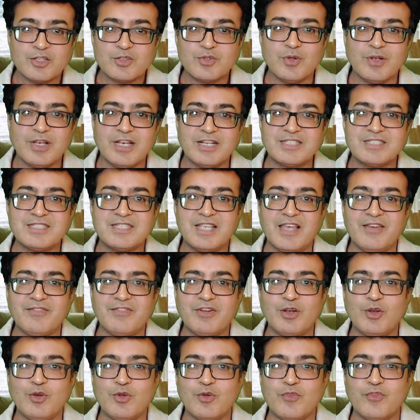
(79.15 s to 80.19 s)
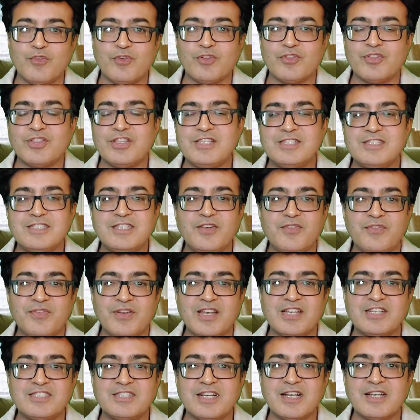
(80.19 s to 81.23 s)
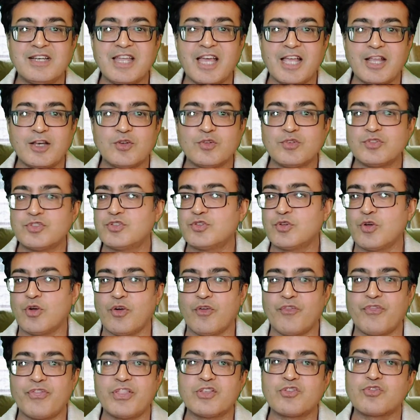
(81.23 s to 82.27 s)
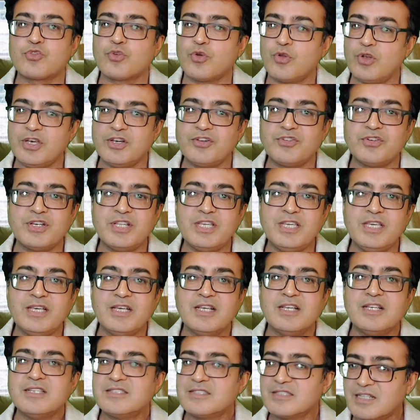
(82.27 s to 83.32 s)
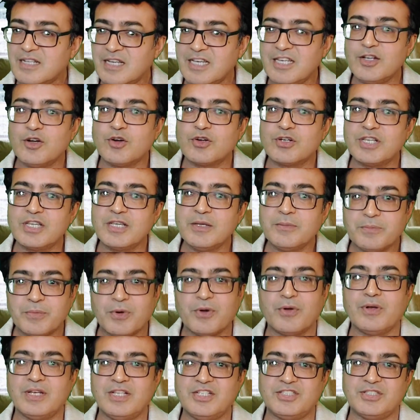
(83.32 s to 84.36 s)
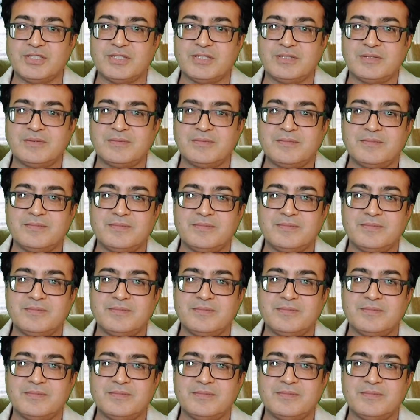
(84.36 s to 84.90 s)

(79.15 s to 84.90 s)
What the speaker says: So let's have a look for these differential diagnosis of the solitary sclerotic bone lesion.